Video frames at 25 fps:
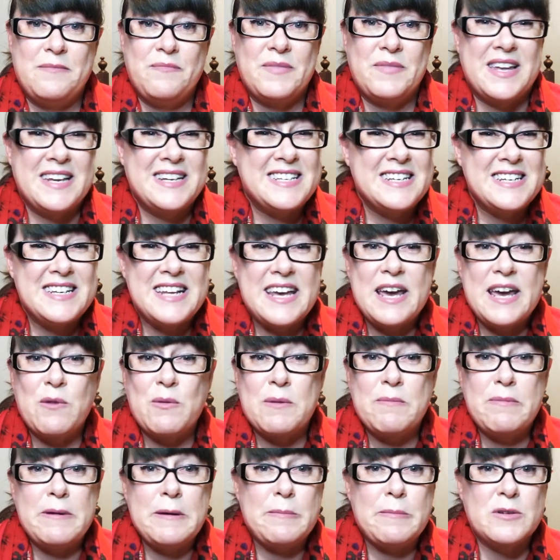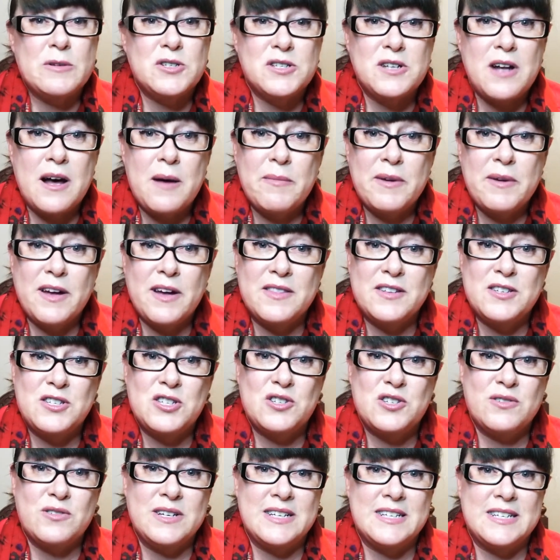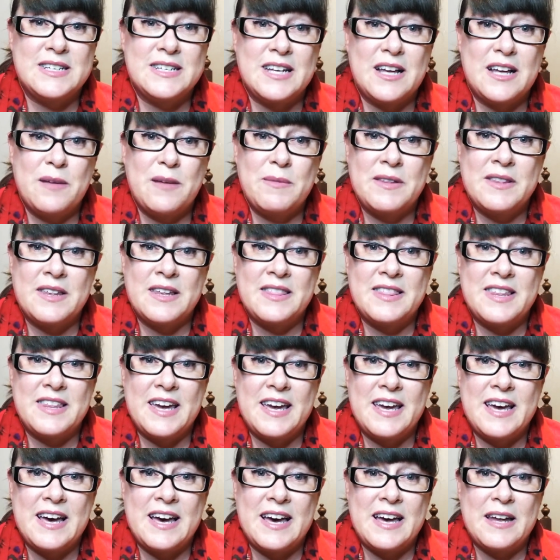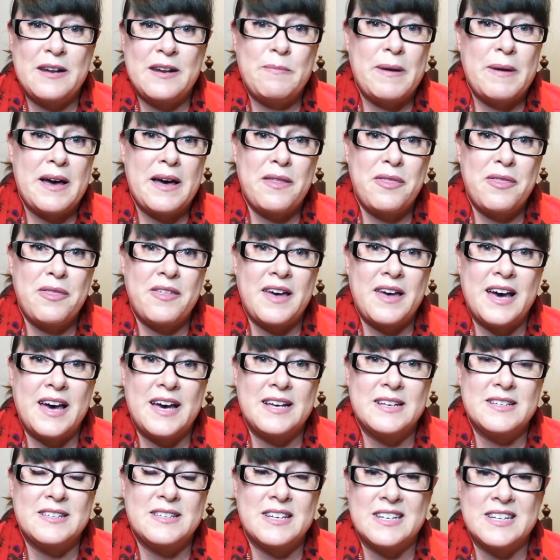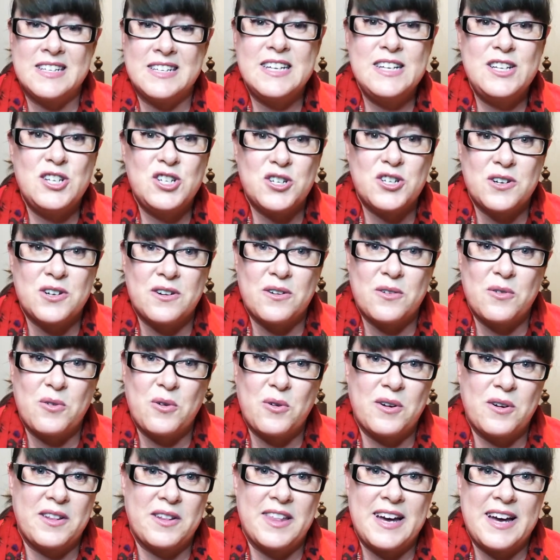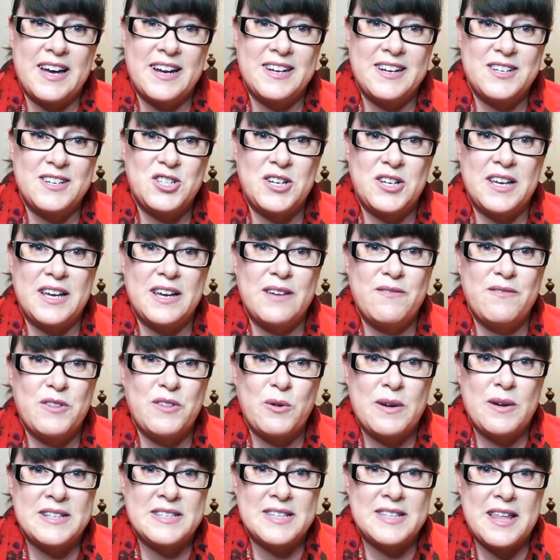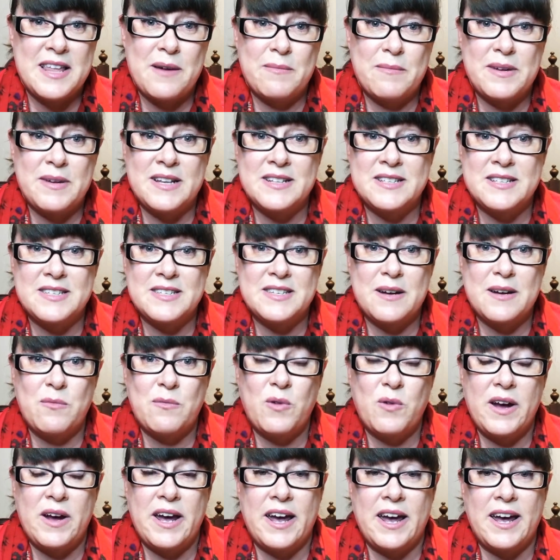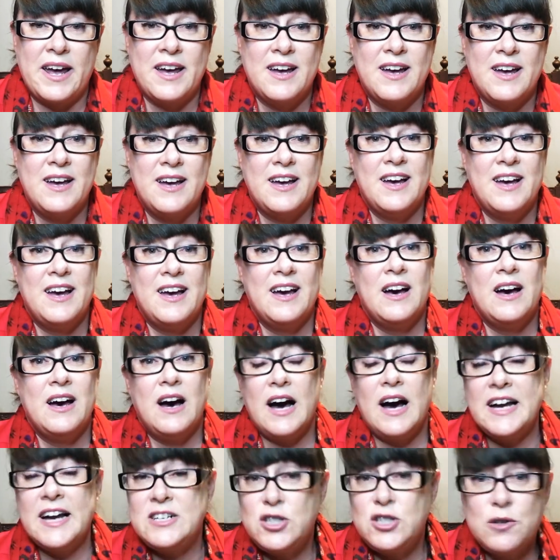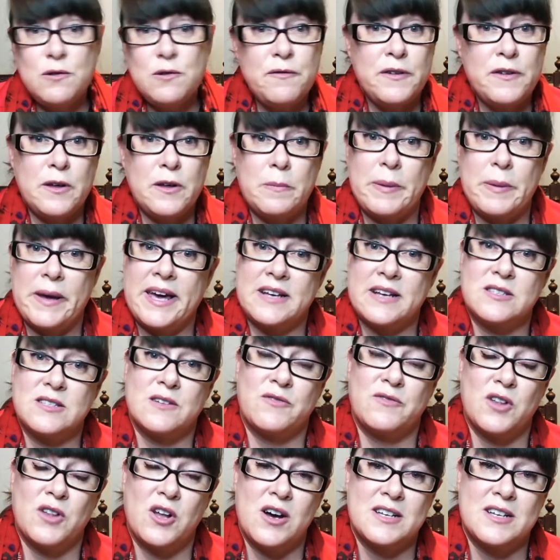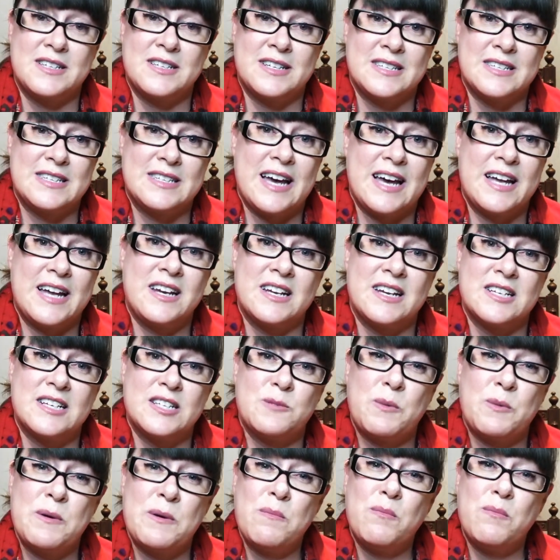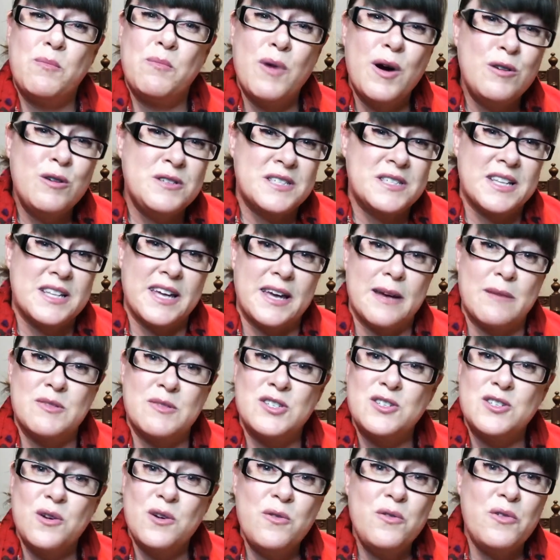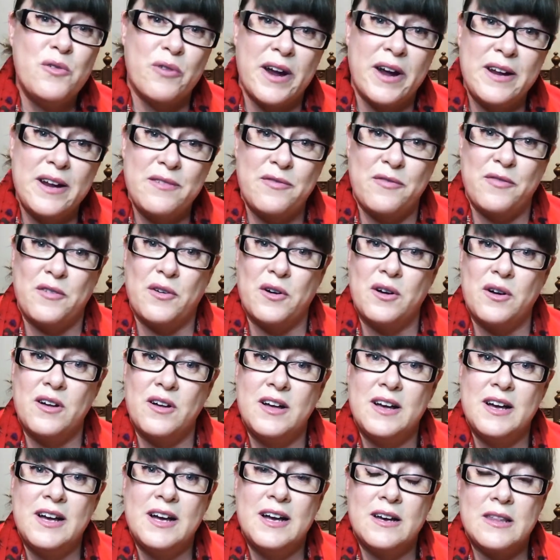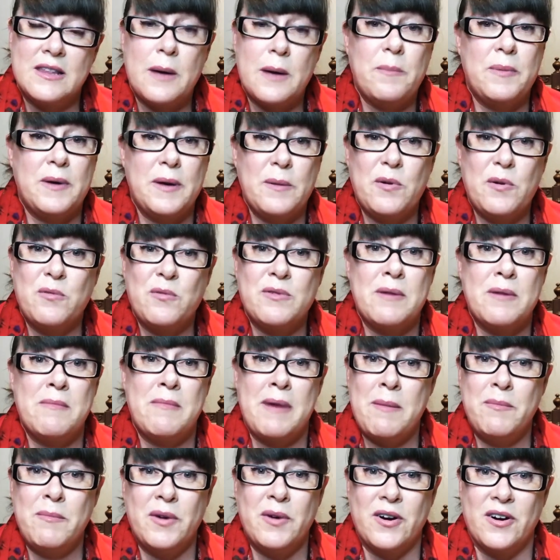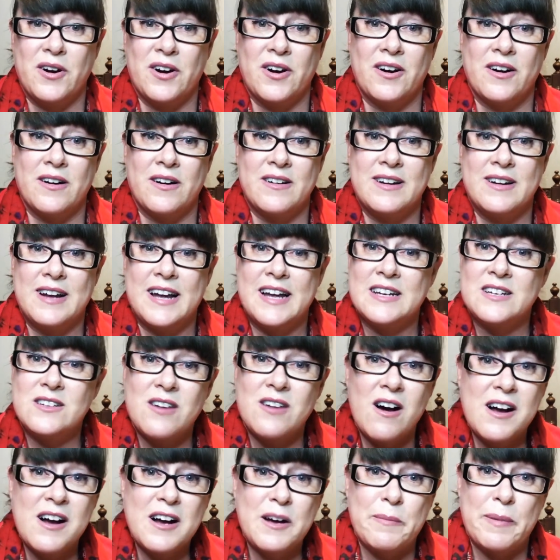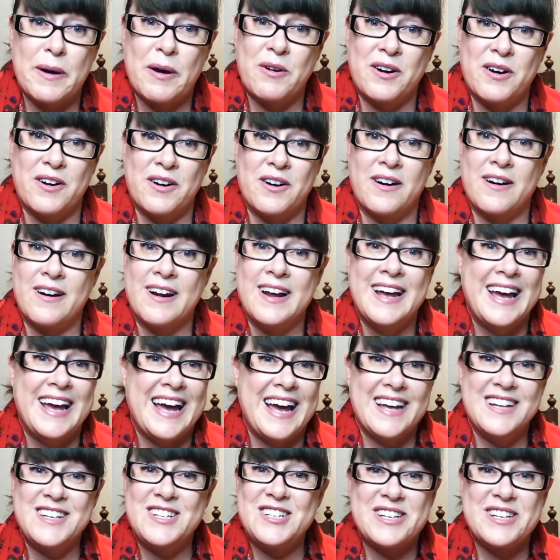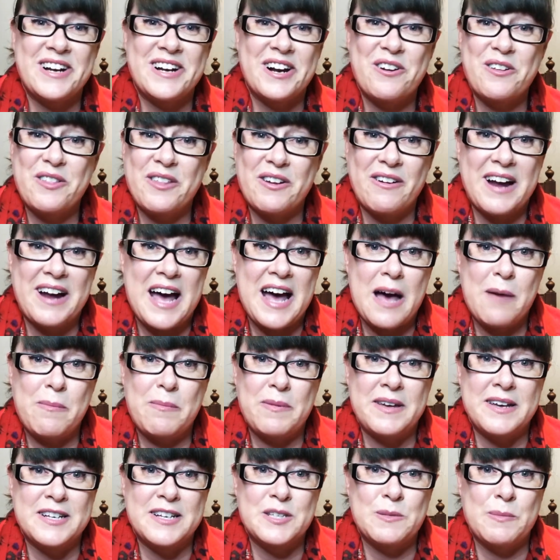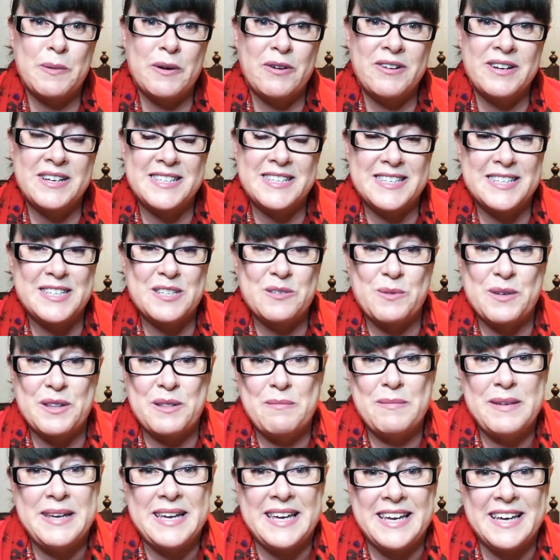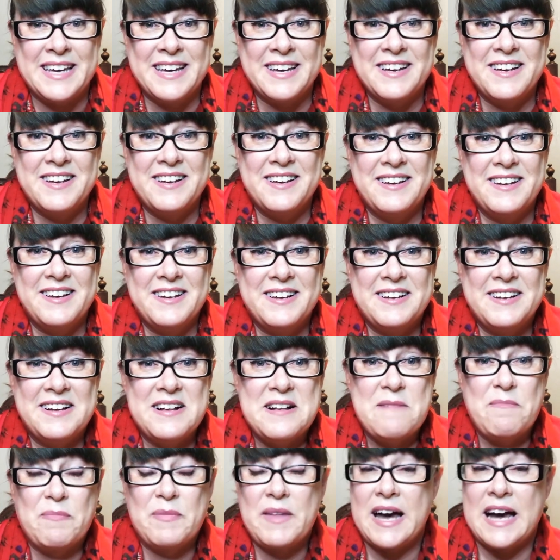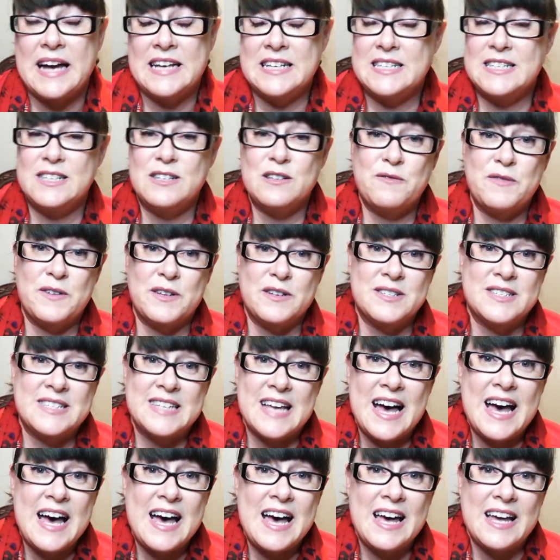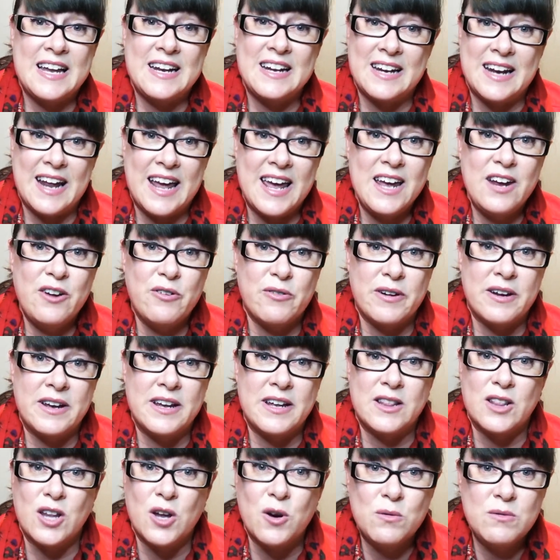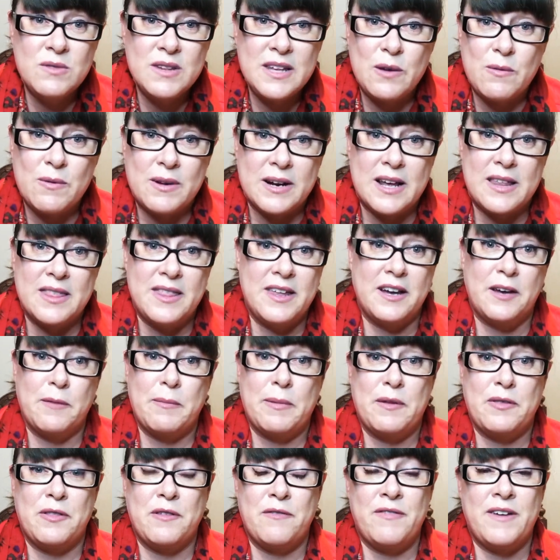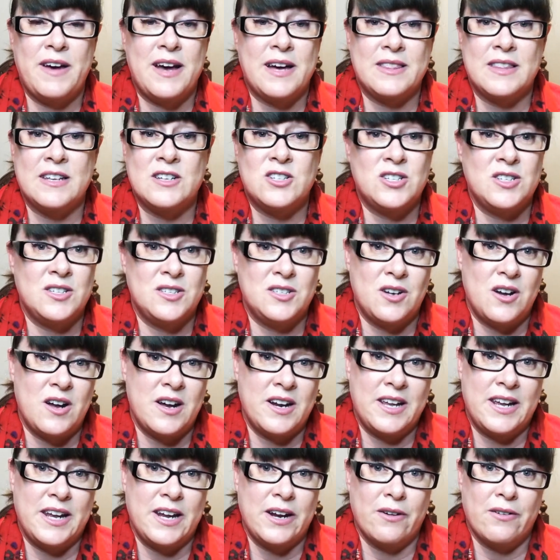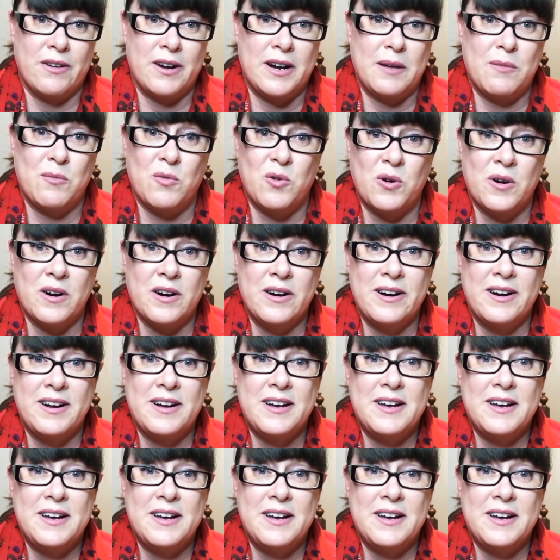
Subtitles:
And today, when people stop me on the street to tell me that they had Beth as a teacher or that she influenced them in some way, I do feel pangs of loss and sadness, but mostly I'm so grateful that people remember her and talk about her and share their happy experiences with me. I still feel sad and angry and lonely when I think about the fact that she's not here anymore.